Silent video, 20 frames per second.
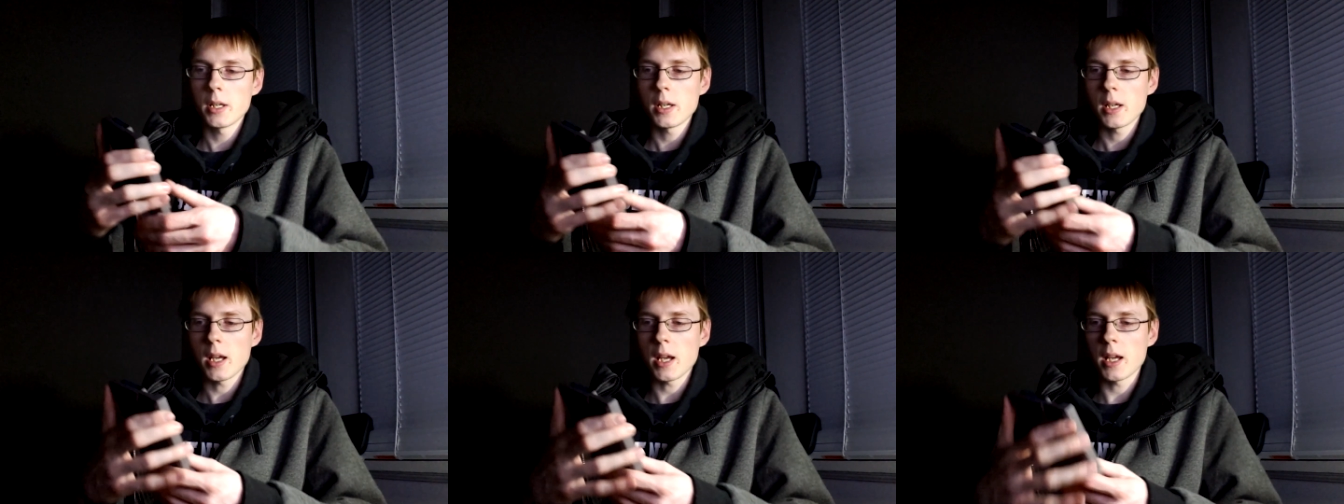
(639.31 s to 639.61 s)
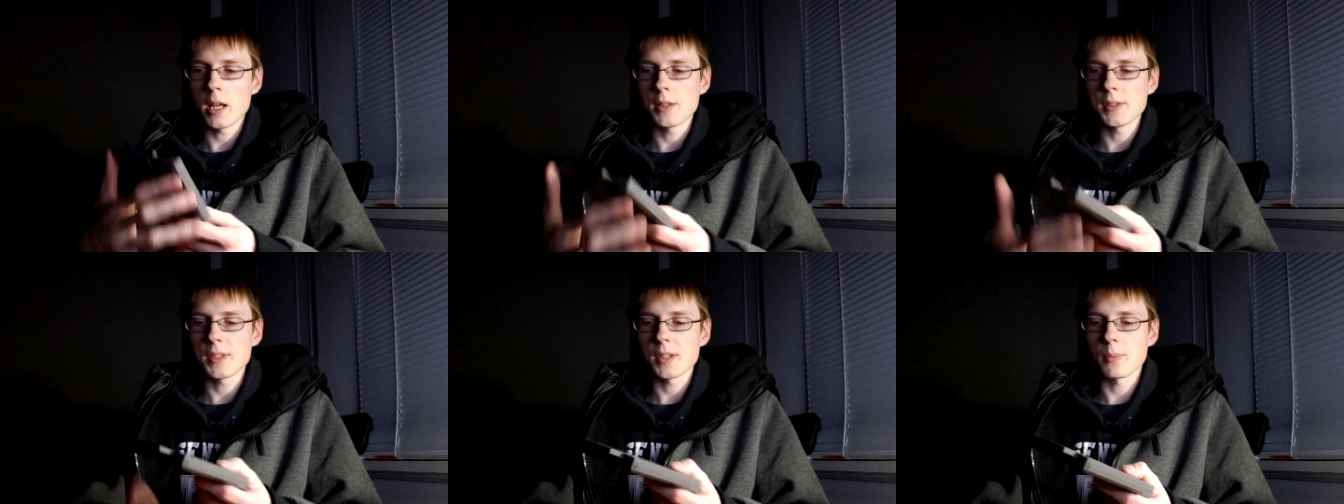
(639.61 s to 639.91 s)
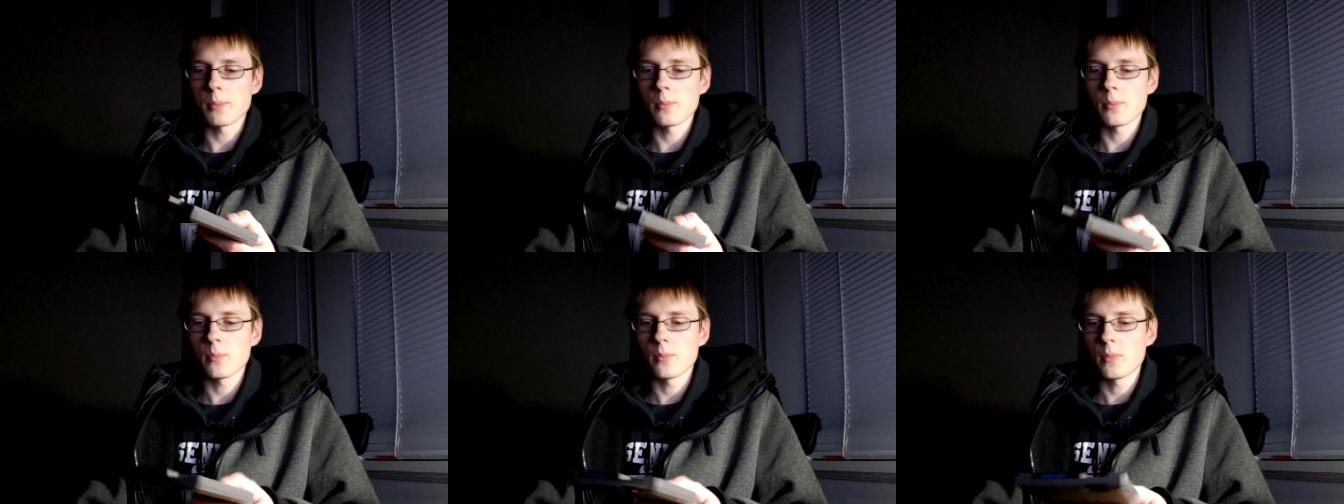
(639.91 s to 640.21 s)
And
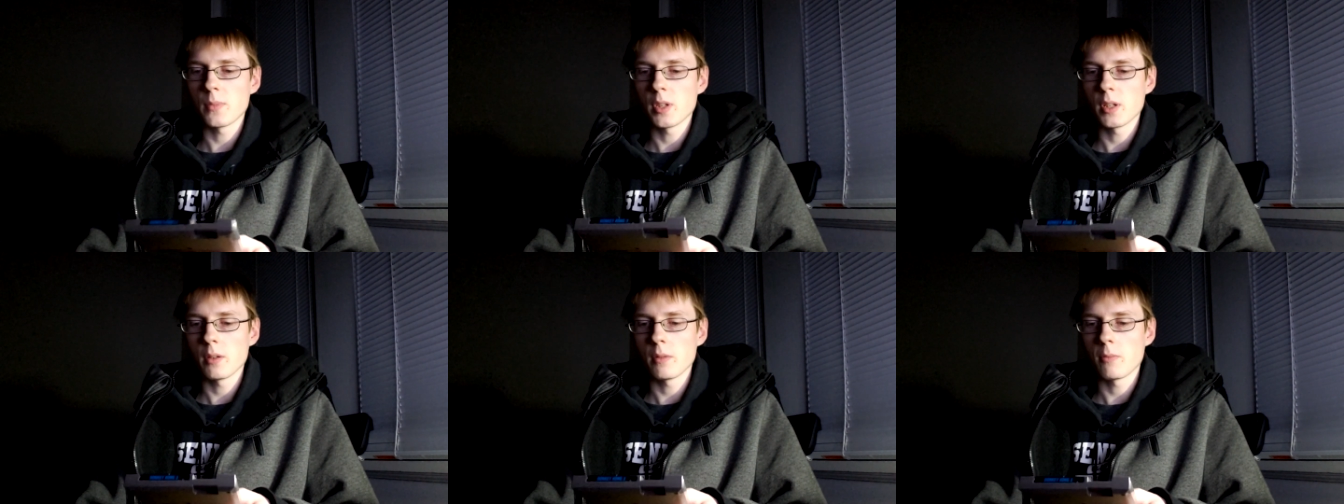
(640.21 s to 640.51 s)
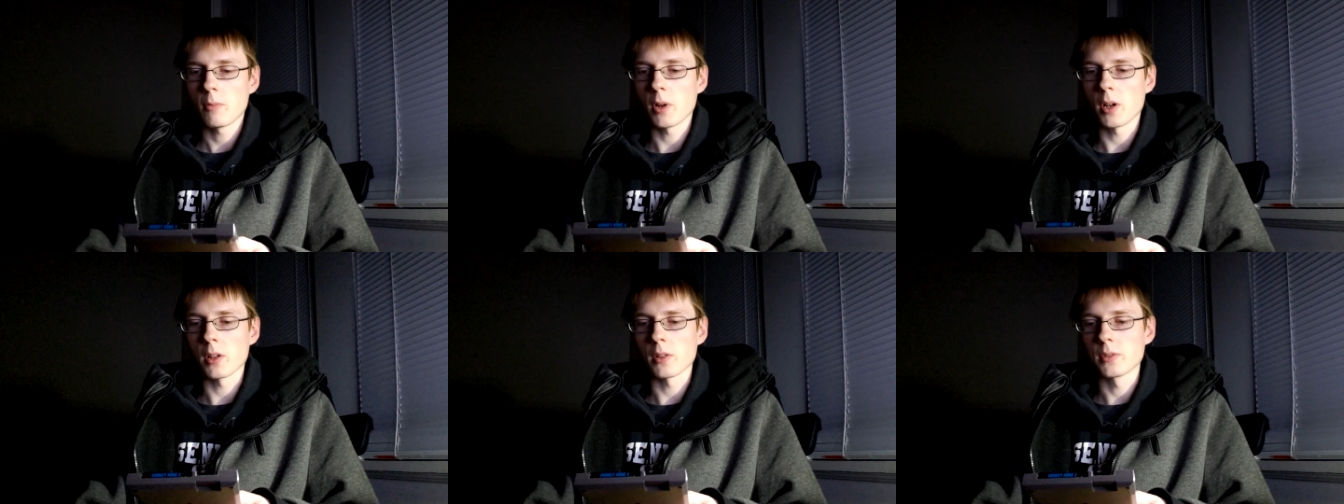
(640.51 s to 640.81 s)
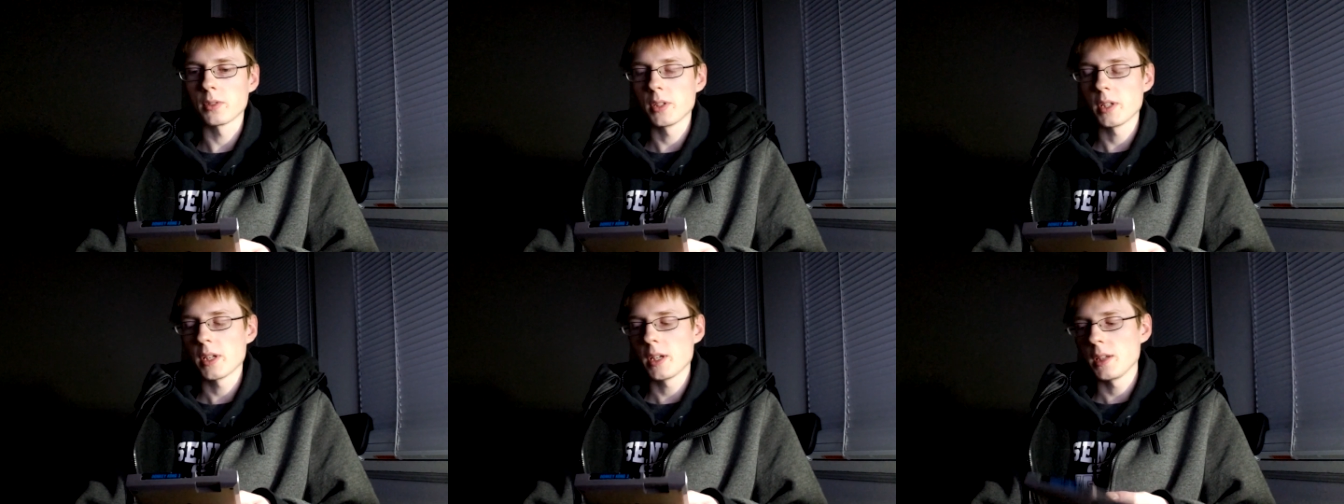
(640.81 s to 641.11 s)
um,
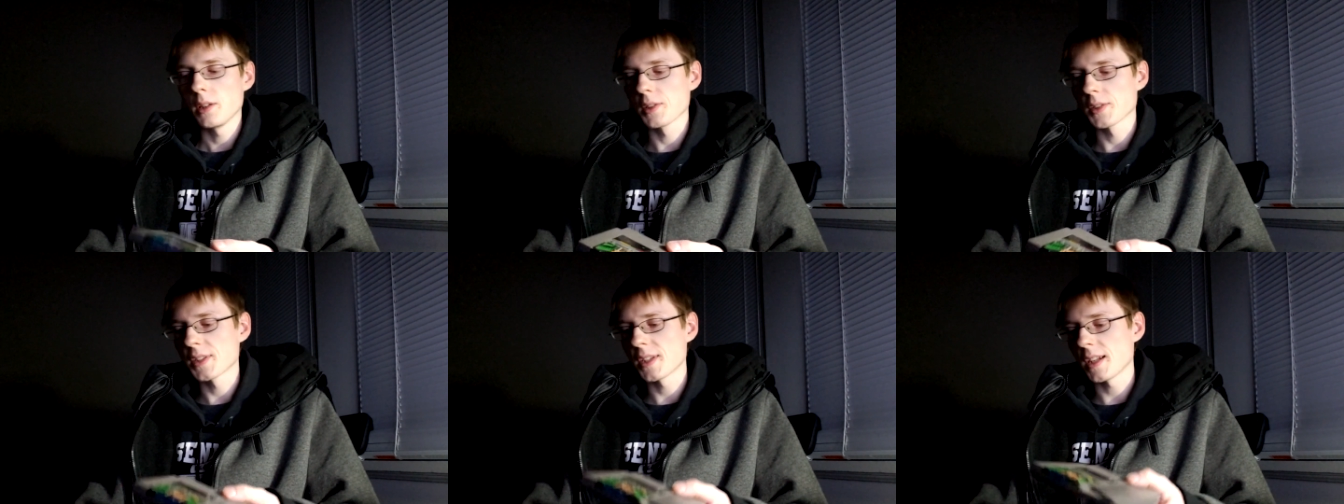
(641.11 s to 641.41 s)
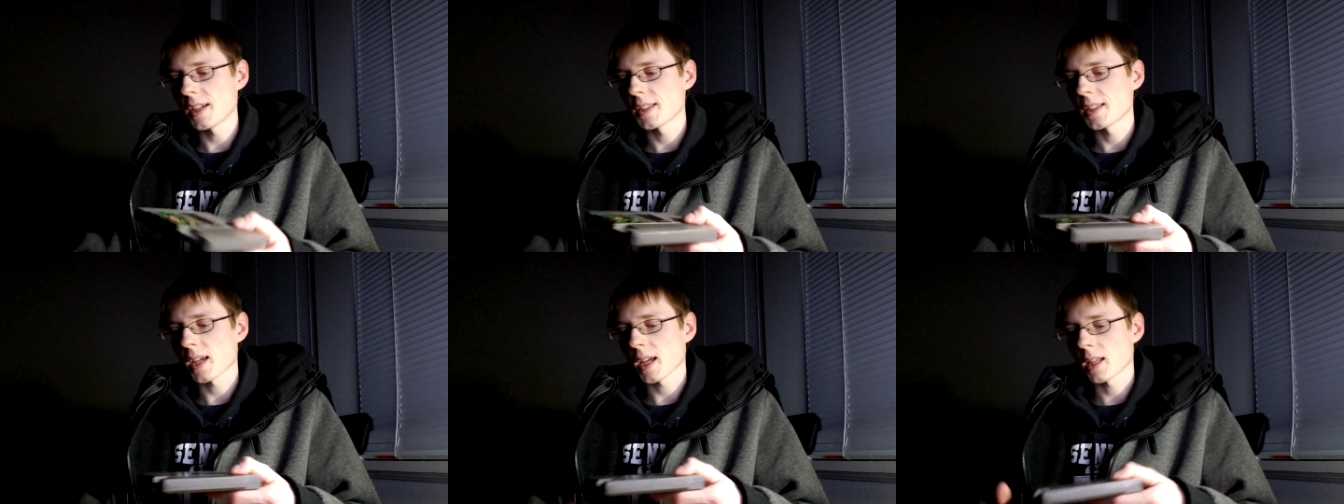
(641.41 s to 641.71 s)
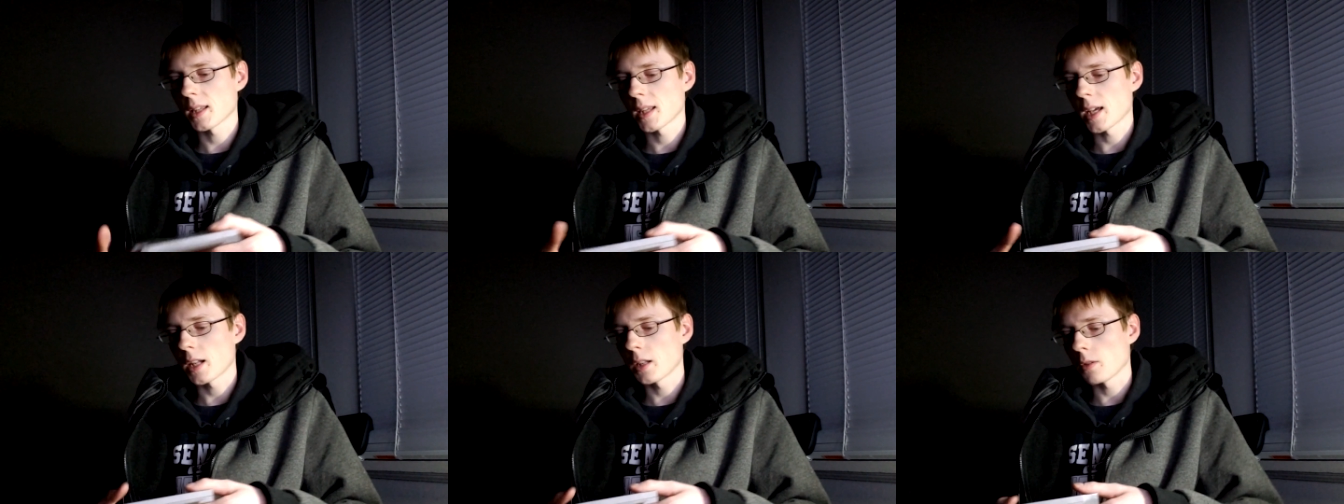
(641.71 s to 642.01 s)
well, you'll see in a
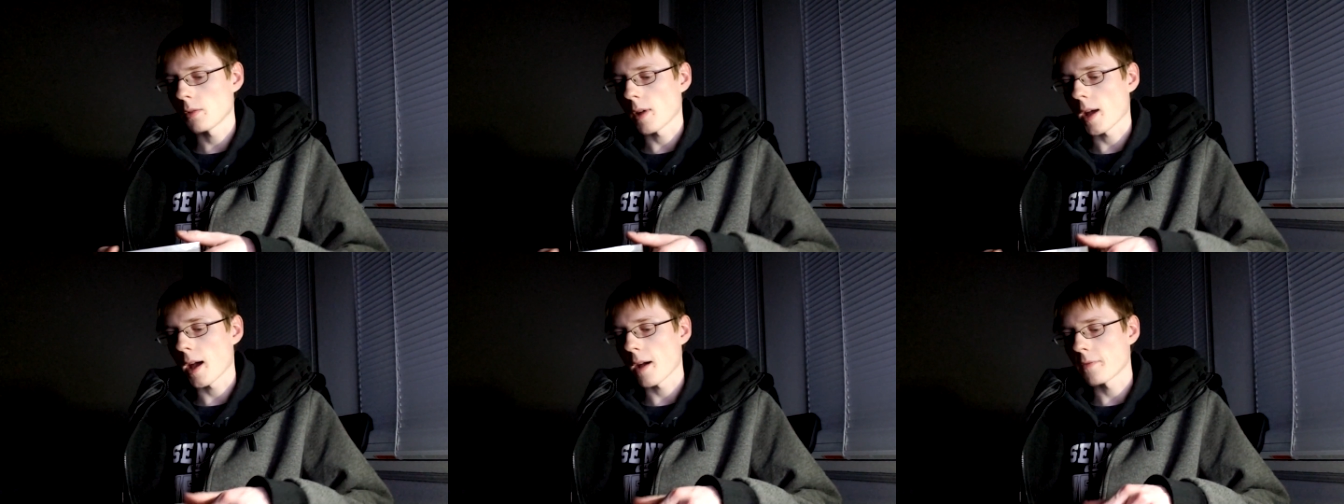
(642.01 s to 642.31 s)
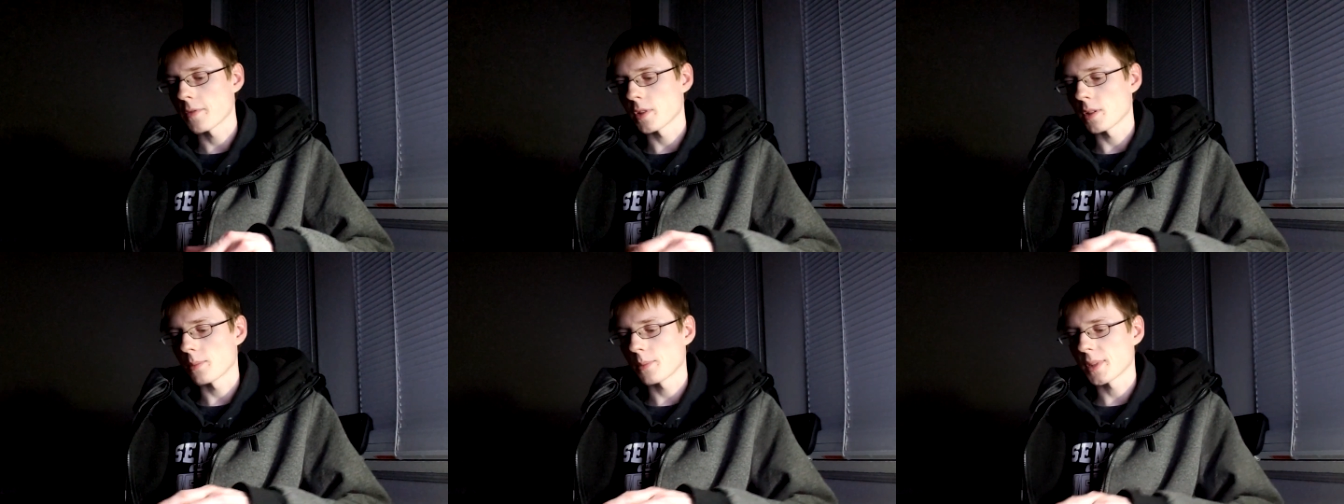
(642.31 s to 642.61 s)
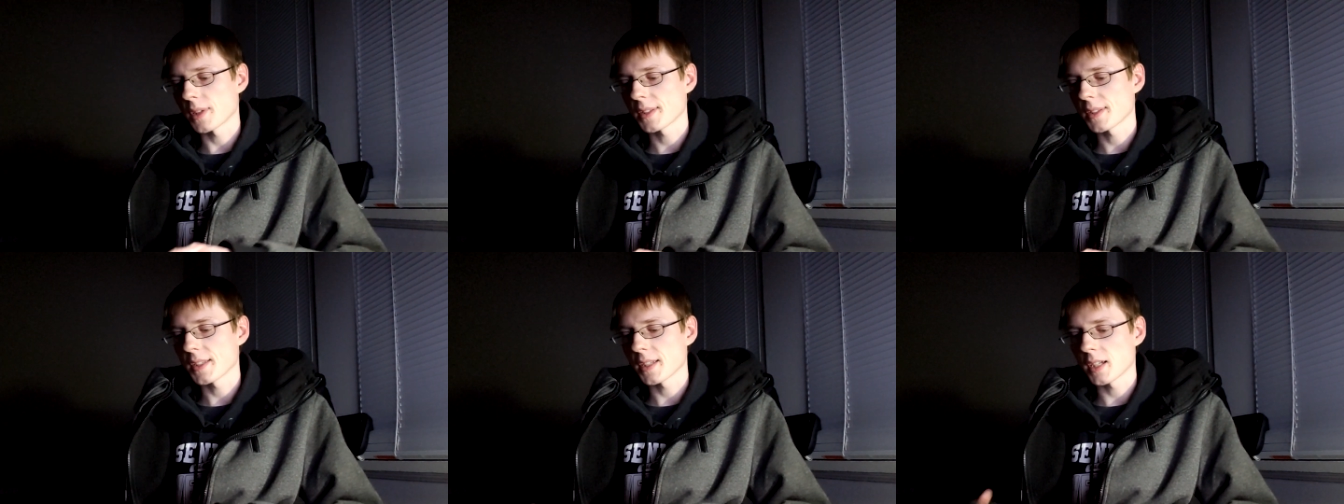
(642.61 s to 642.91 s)
second that I do have them,
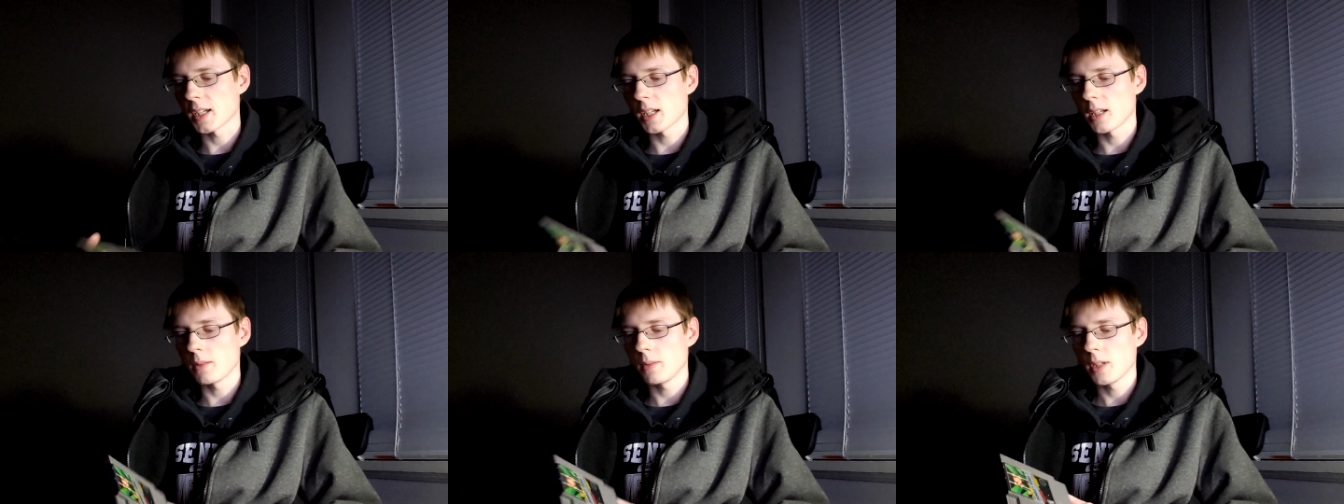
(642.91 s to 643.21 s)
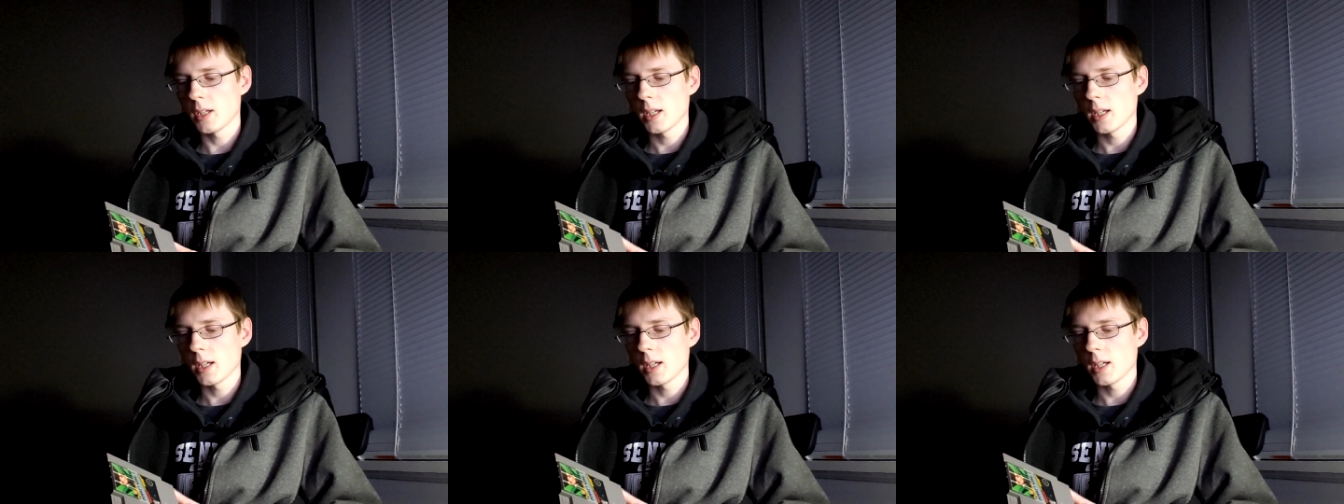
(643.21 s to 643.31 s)
but uh,